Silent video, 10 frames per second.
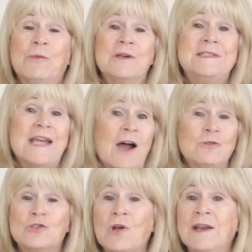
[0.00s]
were
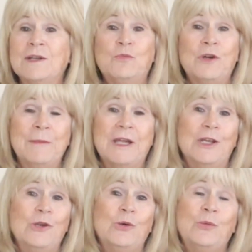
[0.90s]
downtrodden
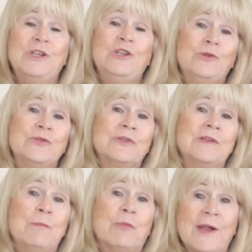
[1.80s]
women who would
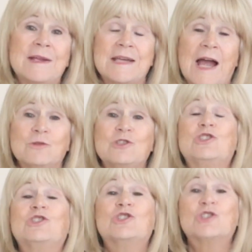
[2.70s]
usually break down
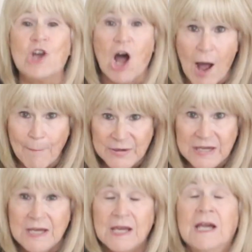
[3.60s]

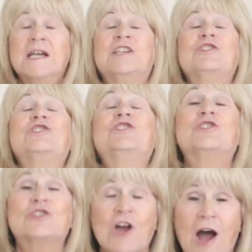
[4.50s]
sobbing.
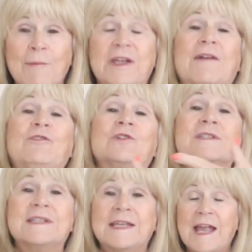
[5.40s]
Of course,
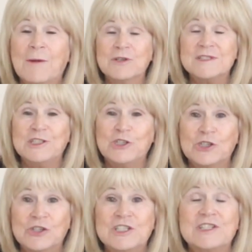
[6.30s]
the cameras
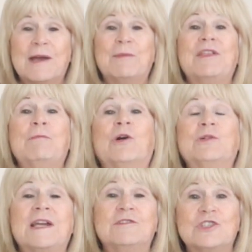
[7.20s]
encouraged that, but they broke
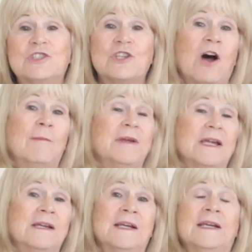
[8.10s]
down sobbing.